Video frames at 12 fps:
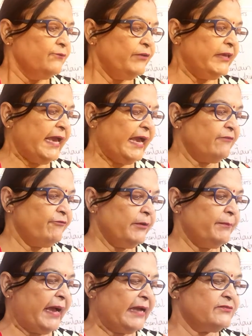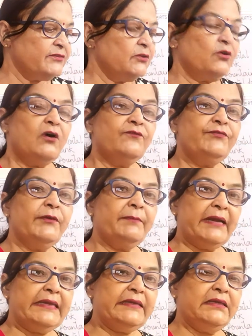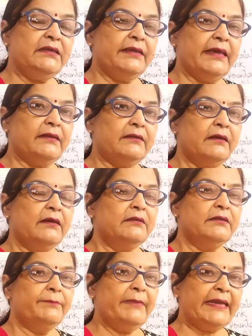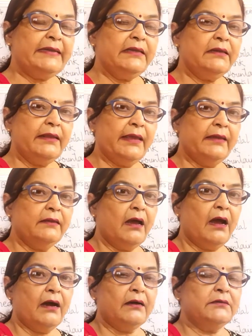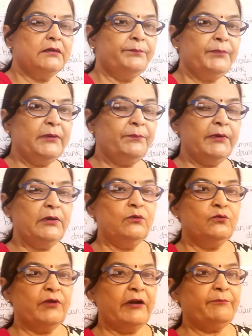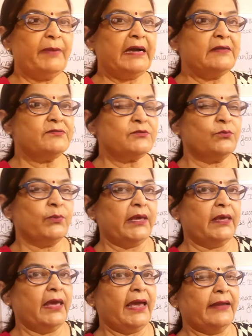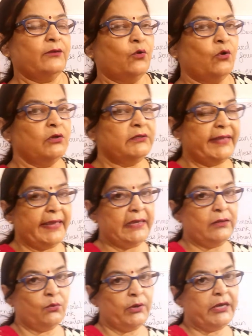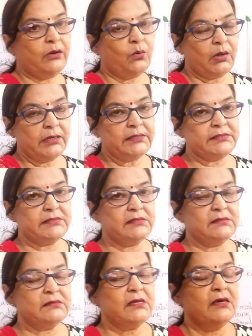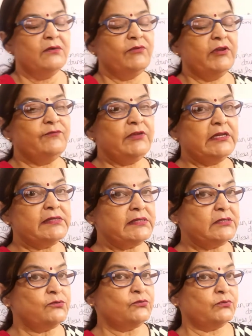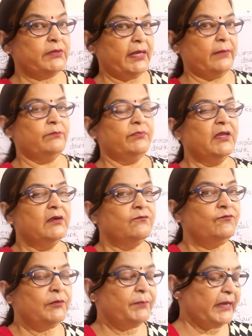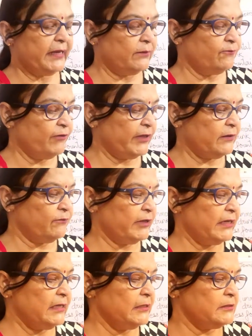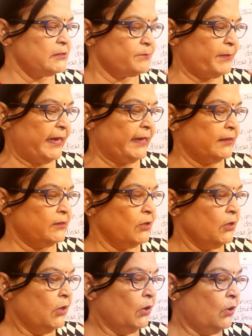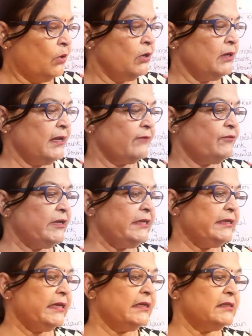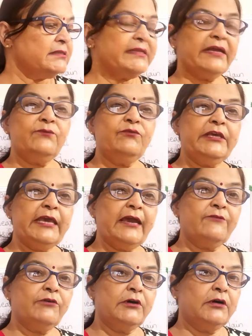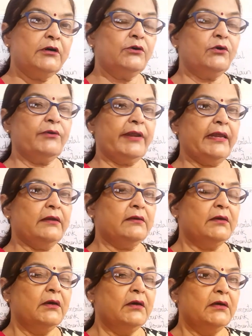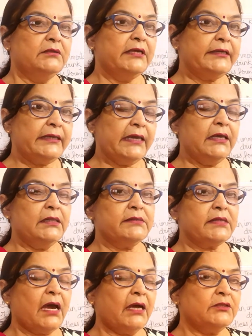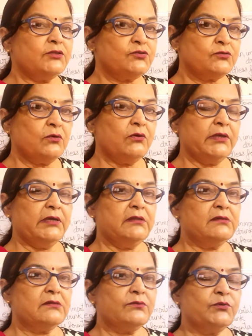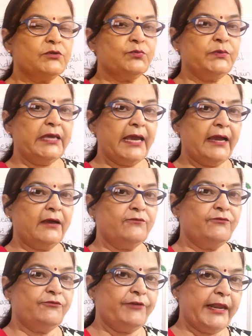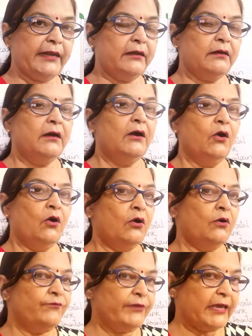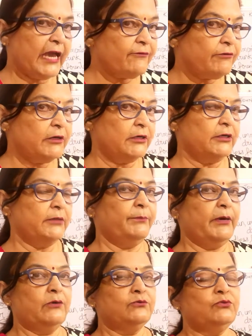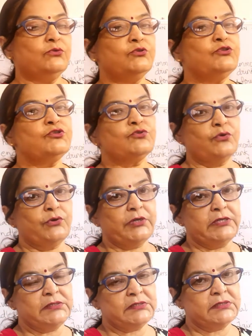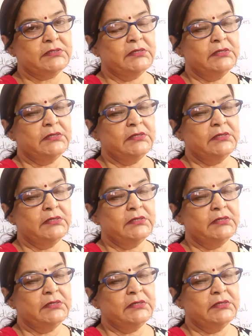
We have imagined of the mighty dead. The mighty dead are the people who have passed away and all their heroic qualities. When we listen to them, we become very, very inspired. All lovely tales that we have heard or read. The tales are the stories which we have read or we have heard about those stories.